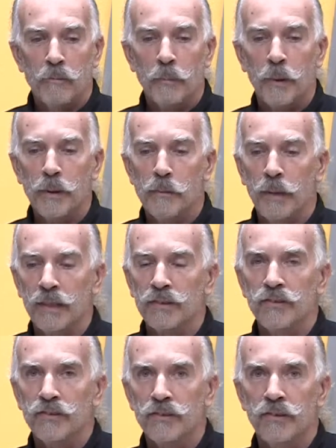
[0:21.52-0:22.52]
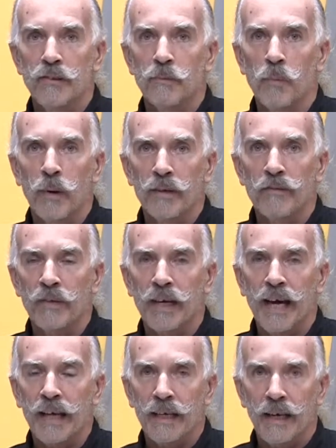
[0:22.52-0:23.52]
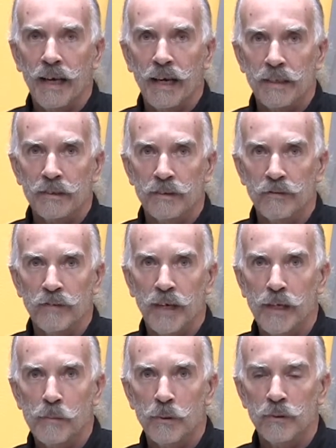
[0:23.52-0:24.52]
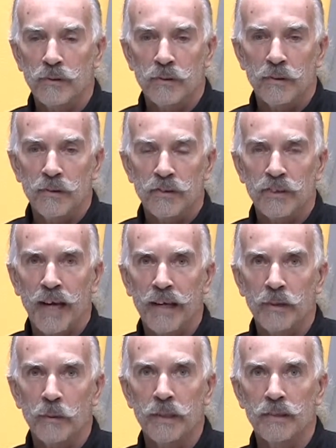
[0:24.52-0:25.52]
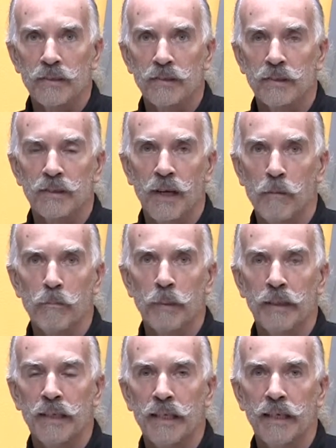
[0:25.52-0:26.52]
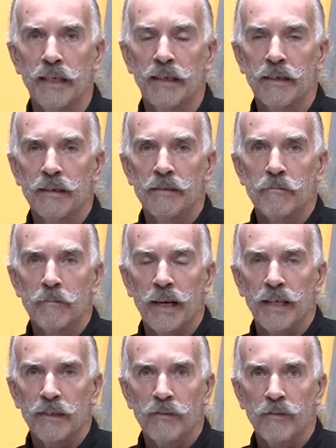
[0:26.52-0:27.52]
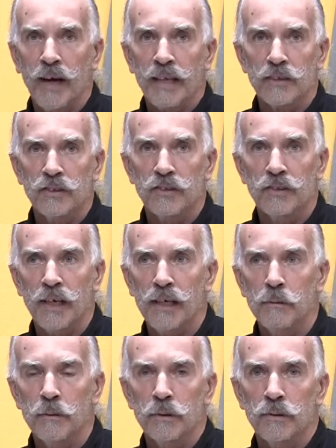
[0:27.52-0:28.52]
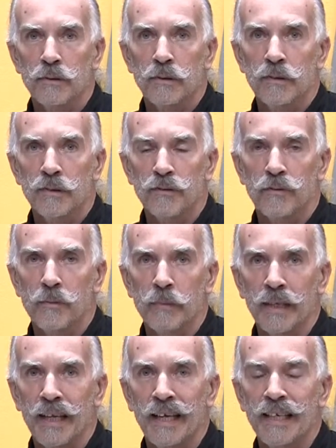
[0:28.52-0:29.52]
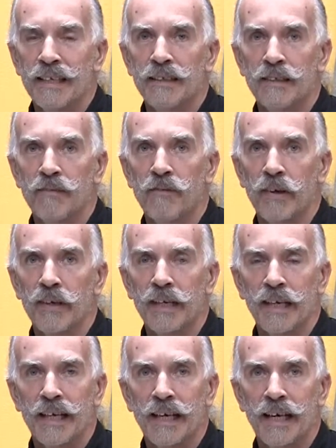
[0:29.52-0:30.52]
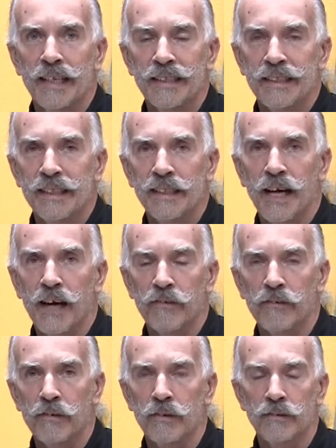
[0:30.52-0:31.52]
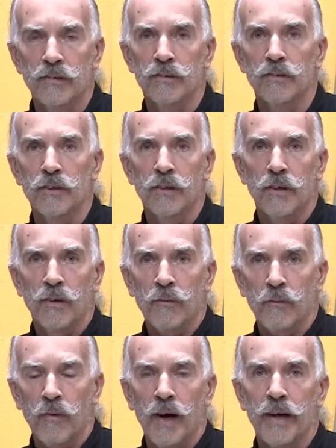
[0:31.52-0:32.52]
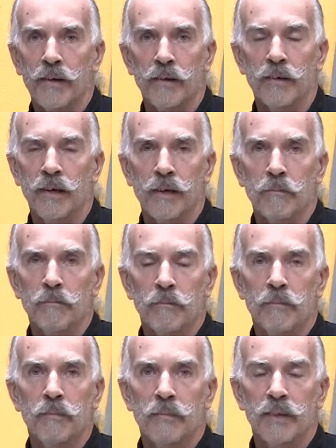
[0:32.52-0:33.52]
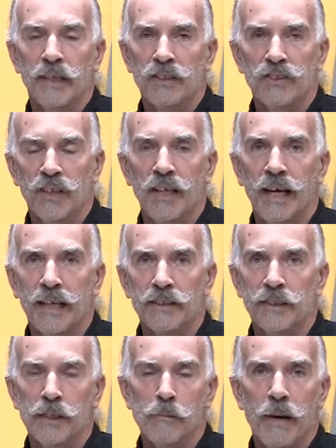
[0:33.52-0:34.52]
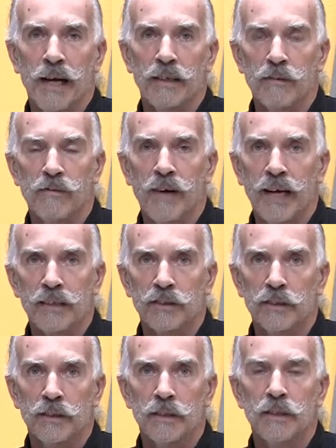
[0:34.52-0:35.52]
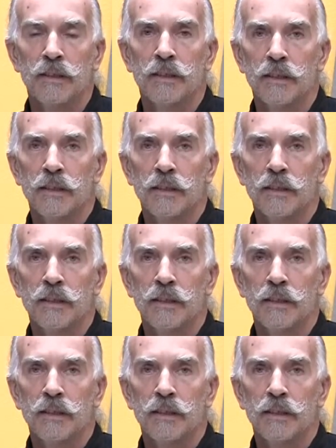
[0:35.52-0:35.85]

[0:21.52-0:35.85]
pretty much one of the Cadillacs of table saws. Tannewitz company manufactured table saws from the very late 1800s right on up. They still actually manufacture